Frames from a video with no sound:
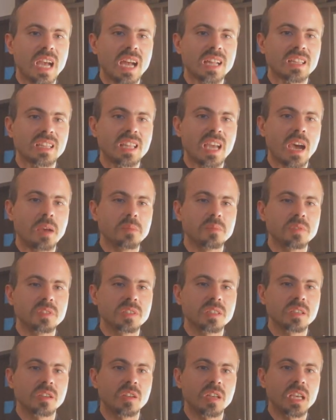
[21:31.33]
at
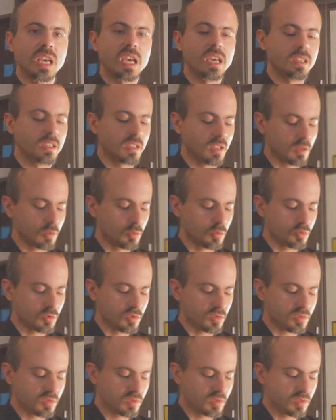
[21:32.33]
times create
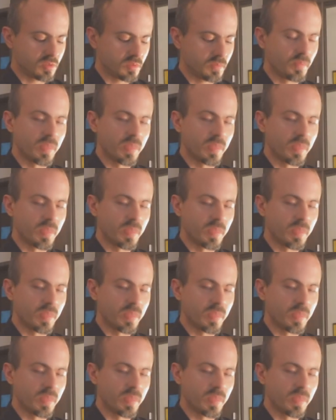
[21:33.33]
illusions.